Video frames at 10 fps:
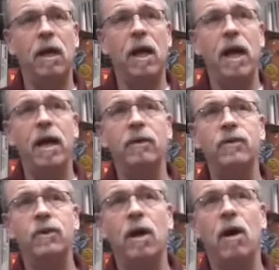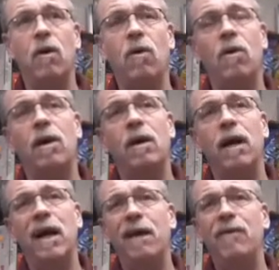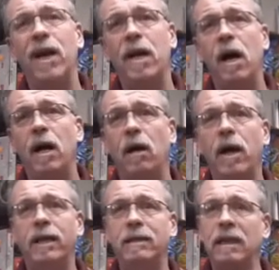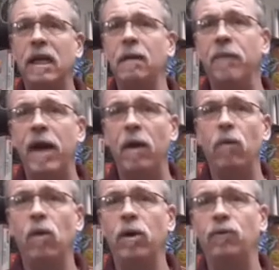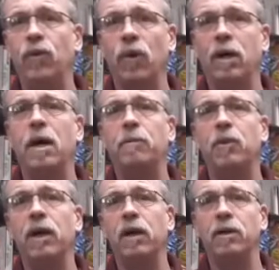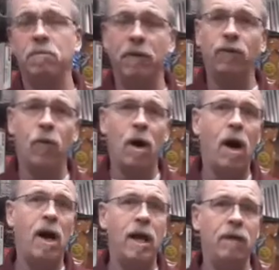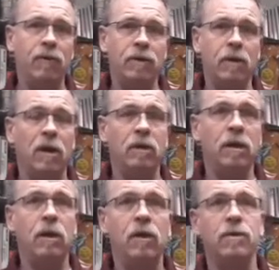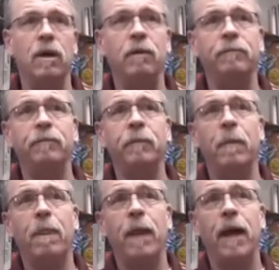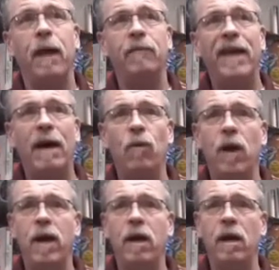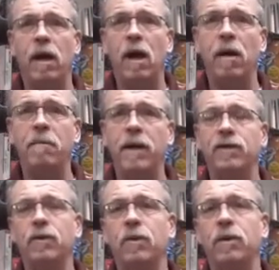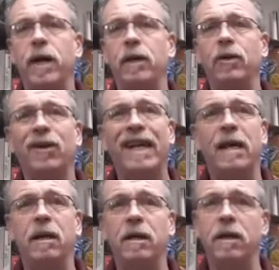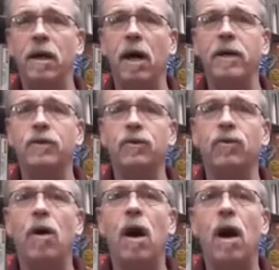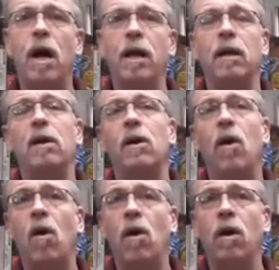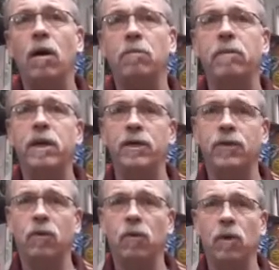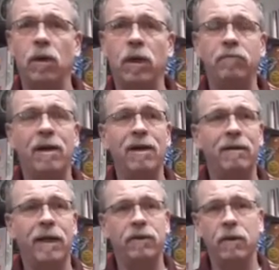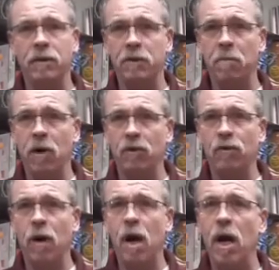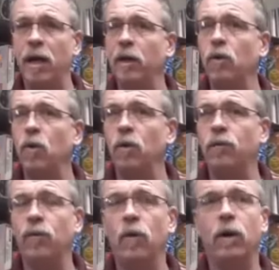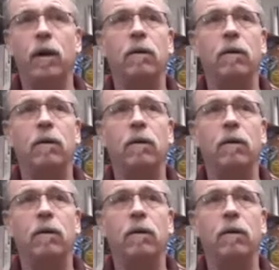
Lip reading: And so, and then I like to keep that wood for a couple years before I even start to use it. And that way I make sure that you're getting a nice, dry, hard piece of wood that's going to smoke dry and cool for you.